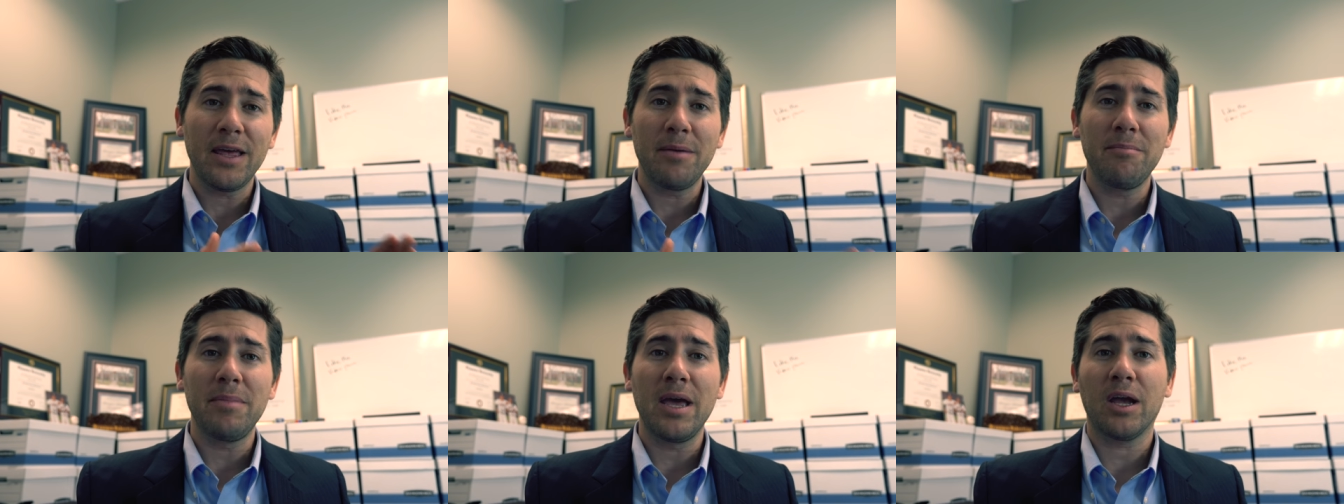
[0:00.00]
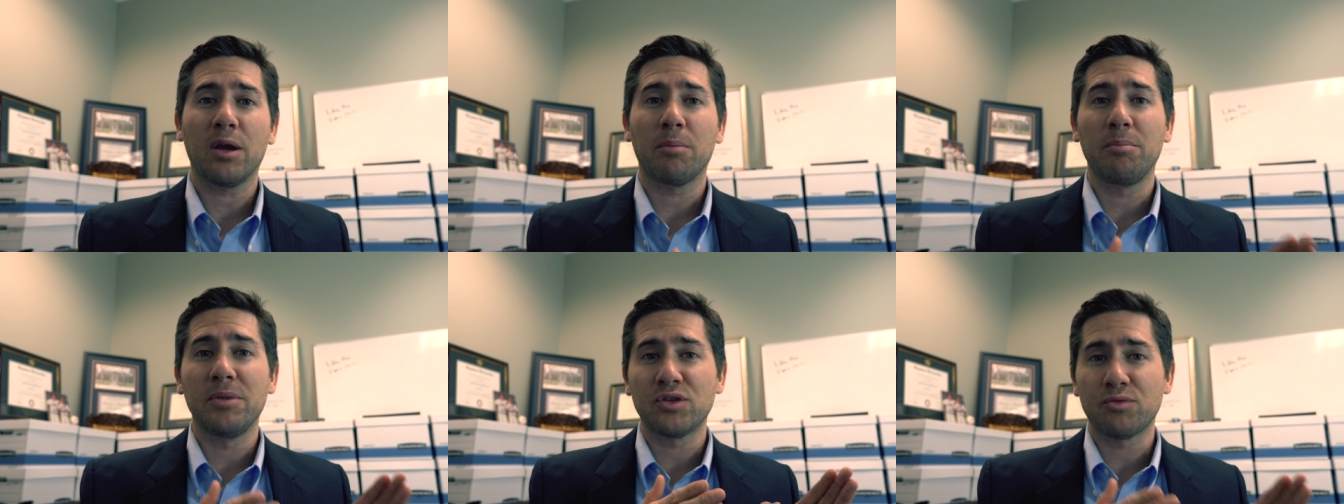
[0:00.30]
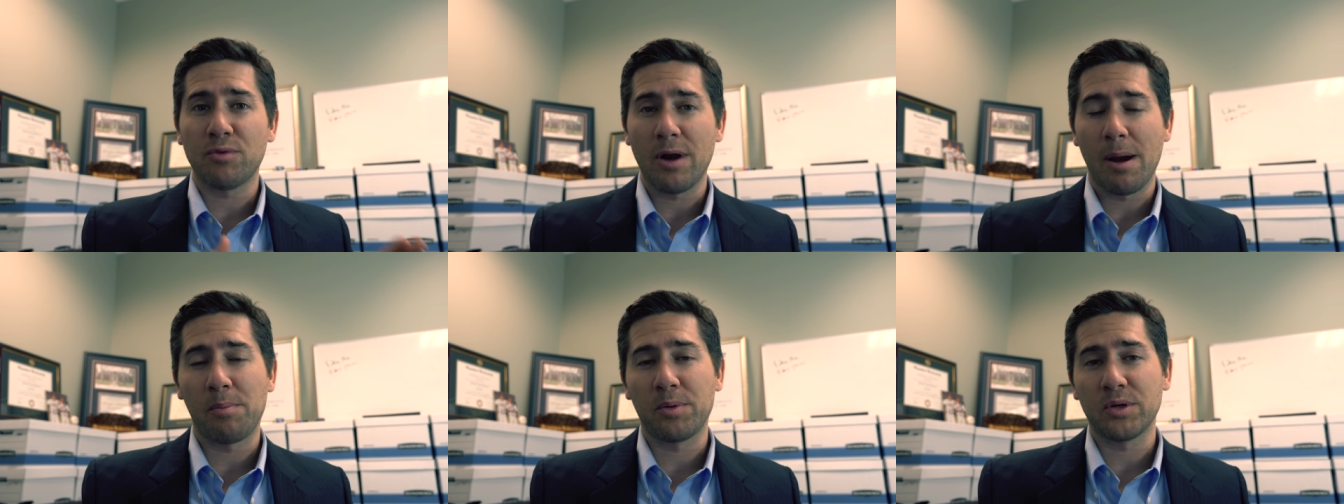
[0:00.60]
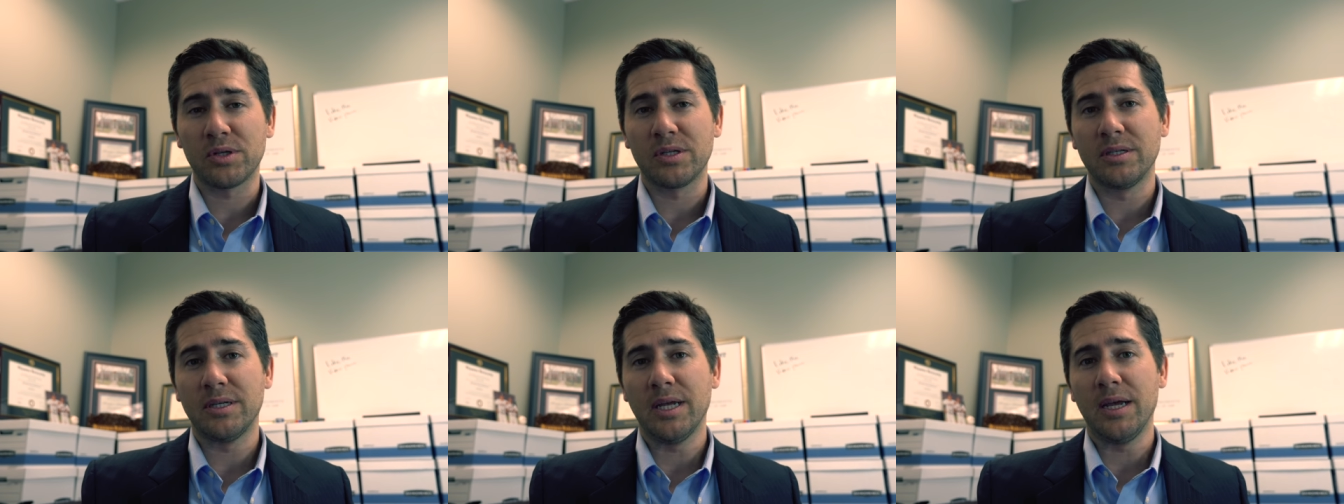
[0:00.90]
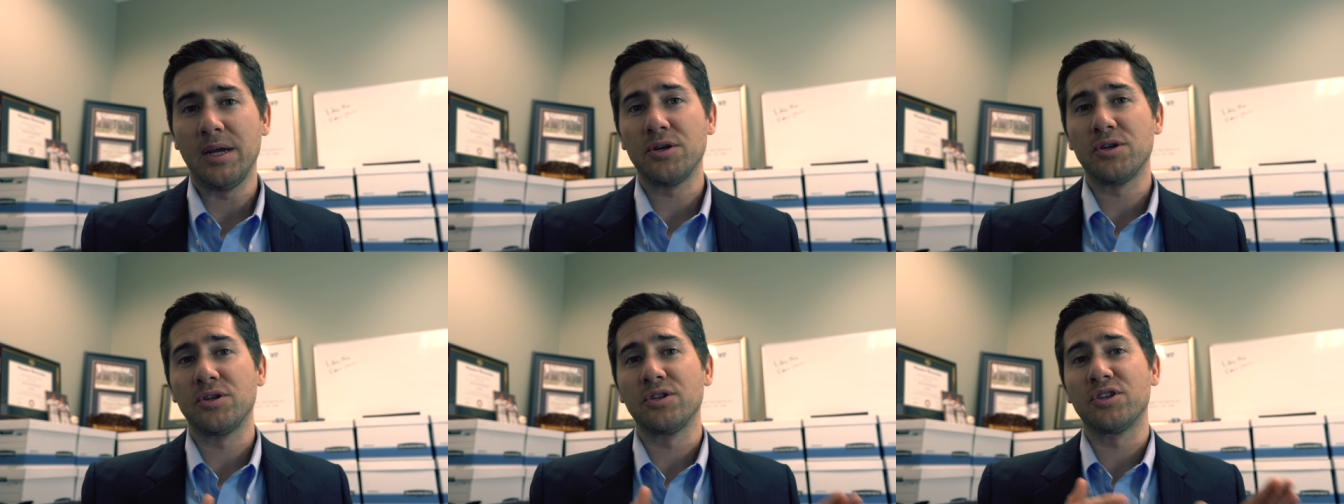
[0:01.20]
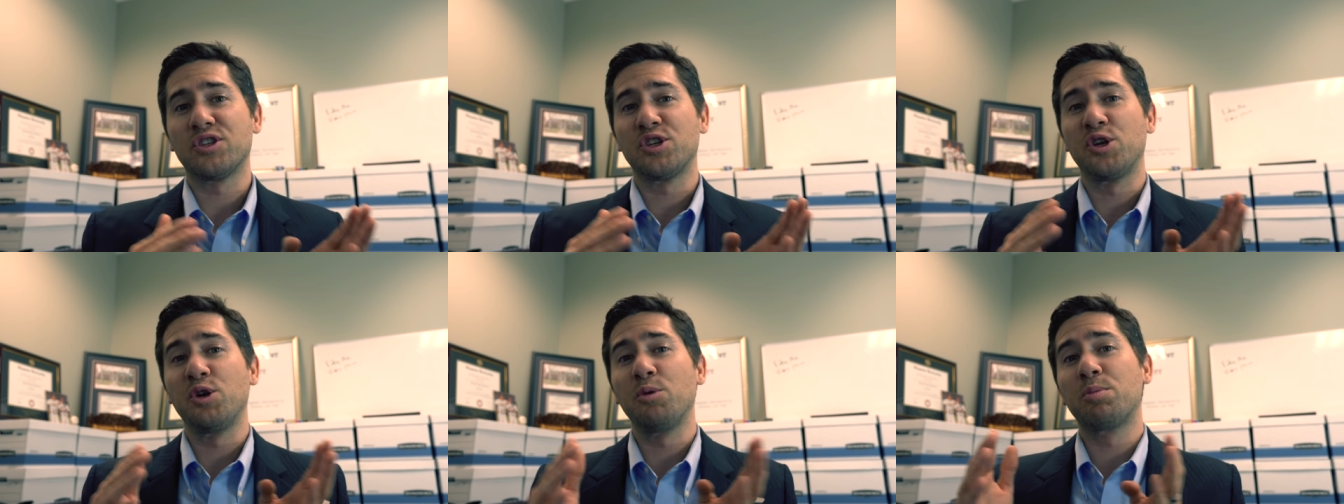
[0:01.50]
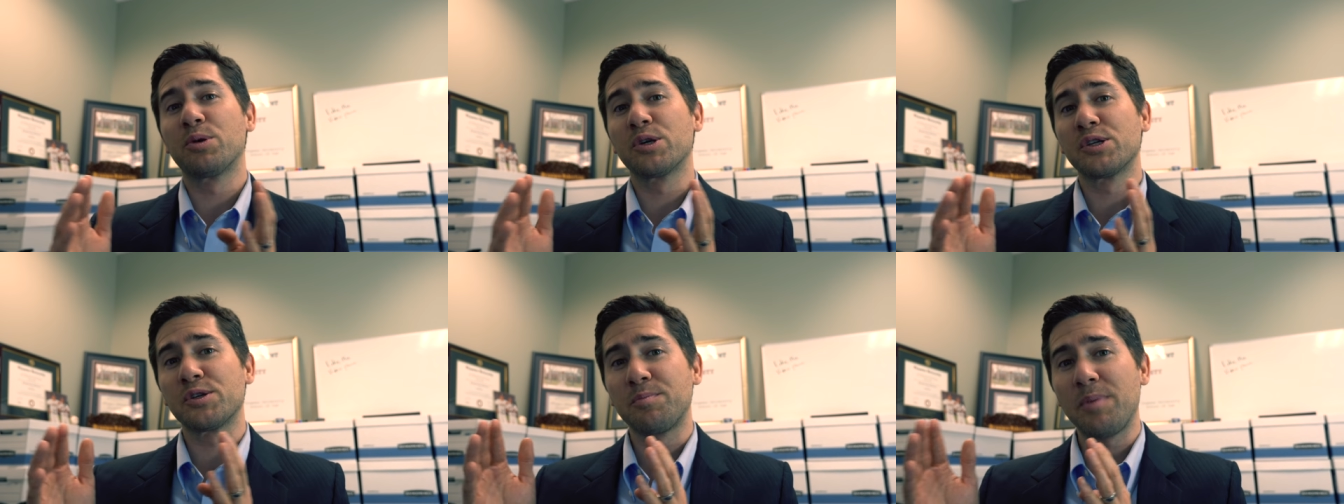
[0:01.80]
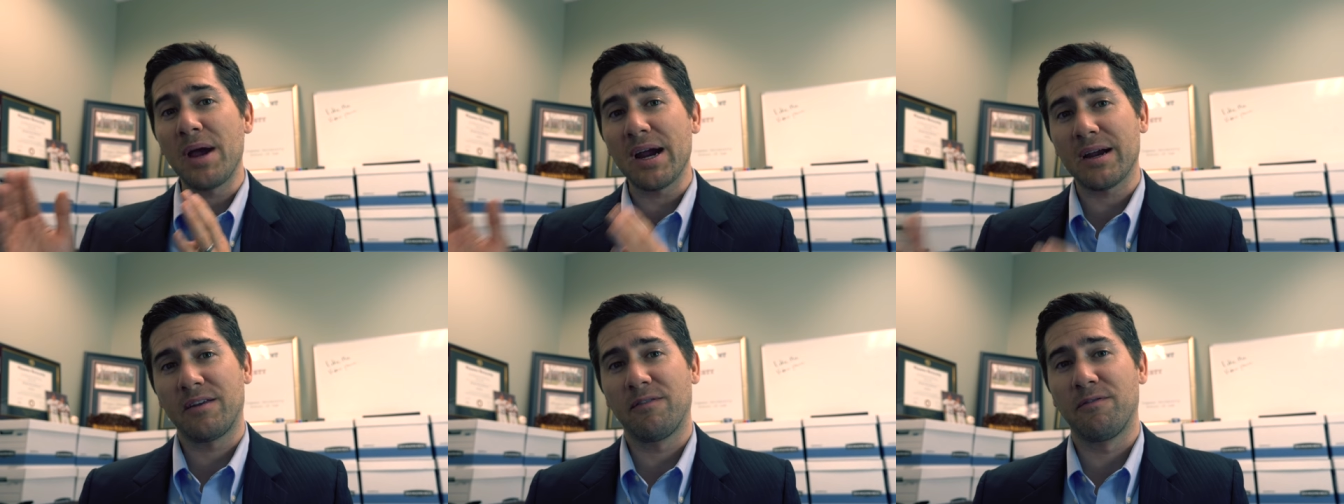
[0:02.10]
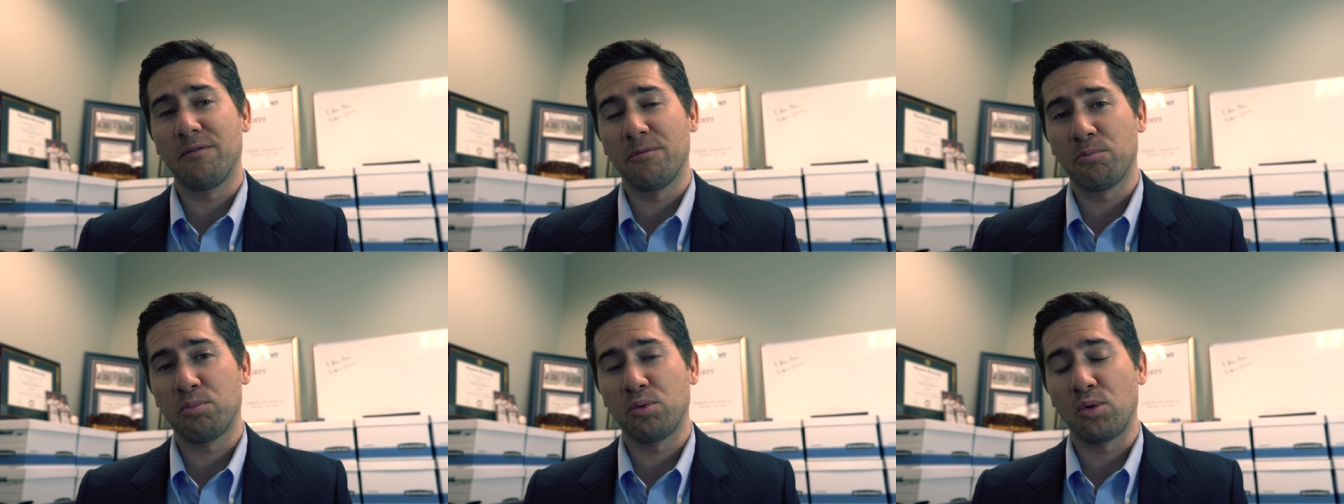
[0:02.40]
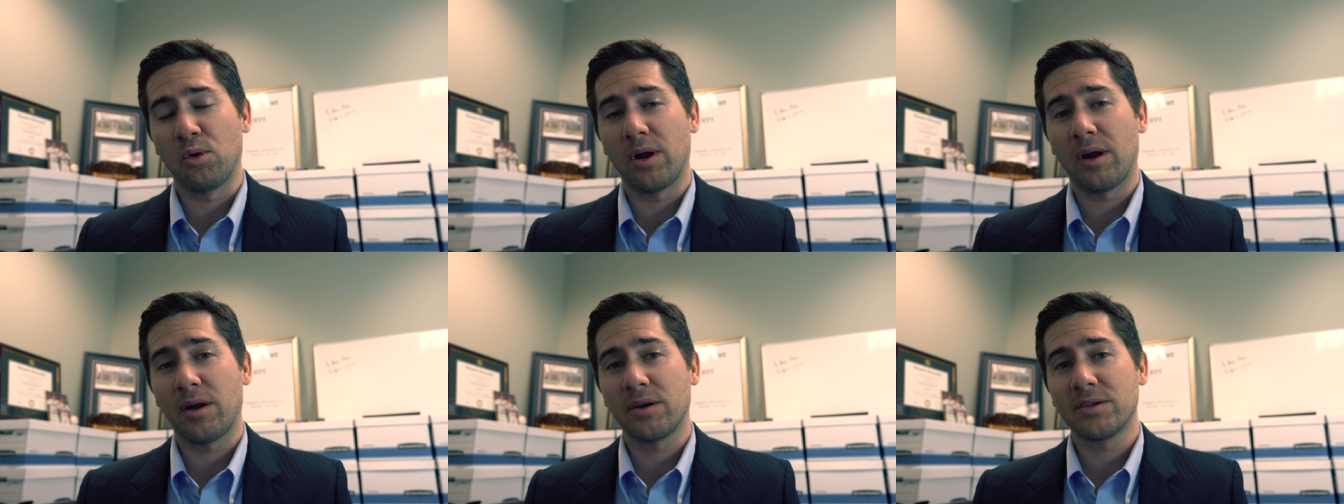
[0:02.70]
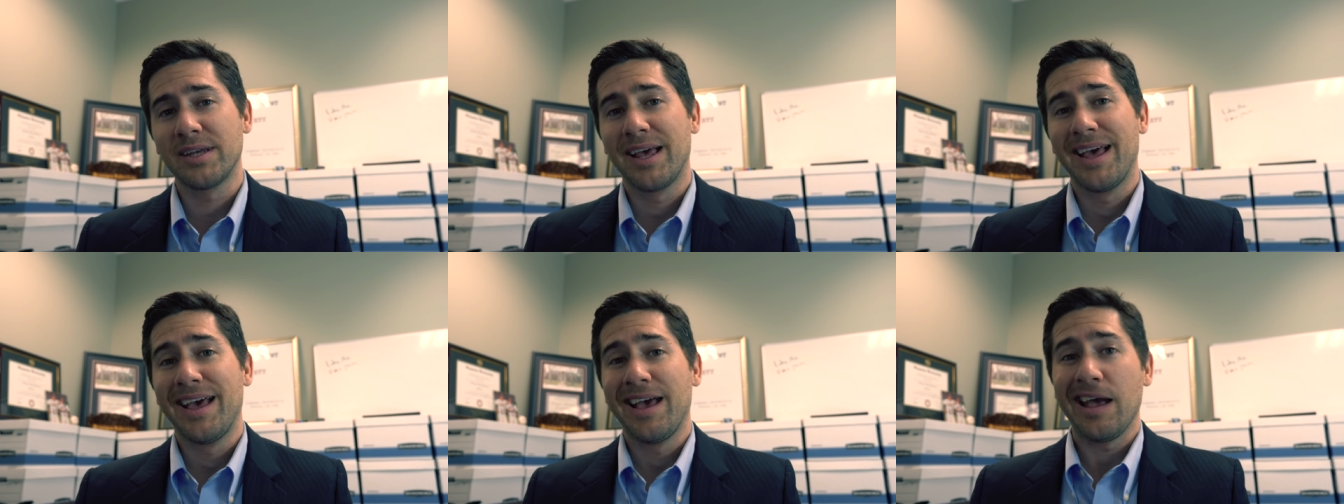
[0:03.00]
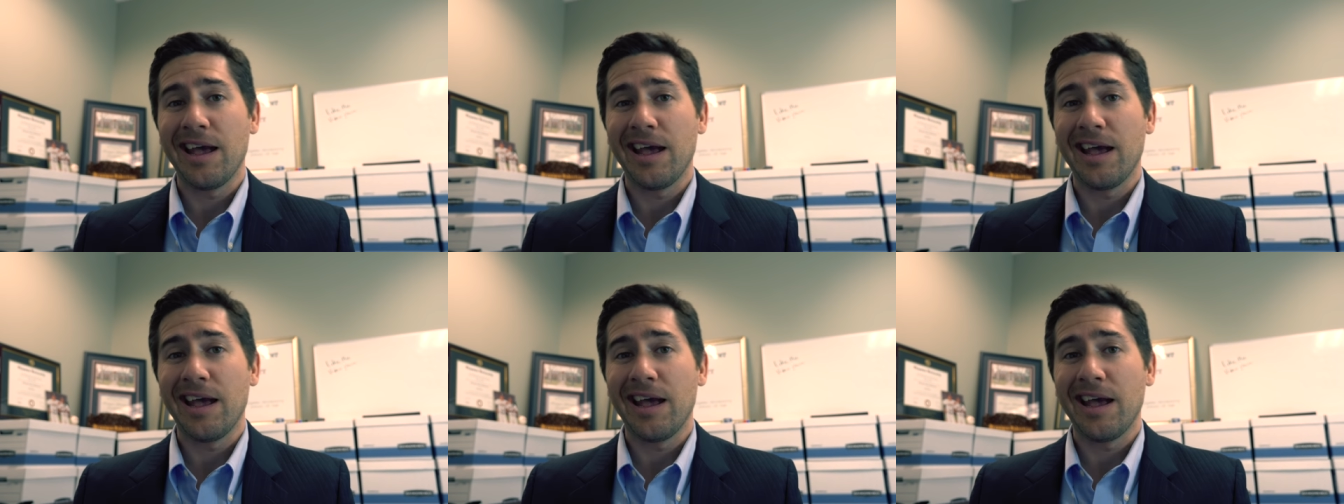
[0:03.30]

they make misrepresentations to prospective employers.